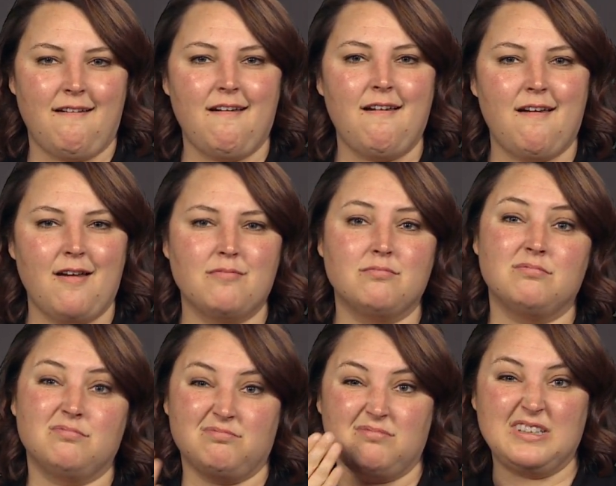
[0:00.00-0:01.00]
and you can
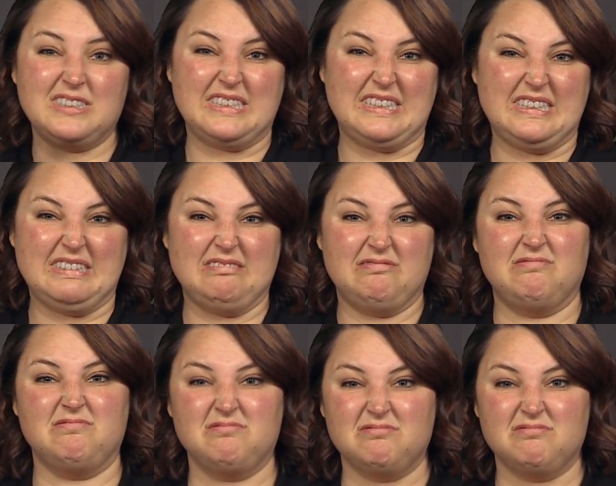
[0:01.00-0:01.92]
take them places that it's a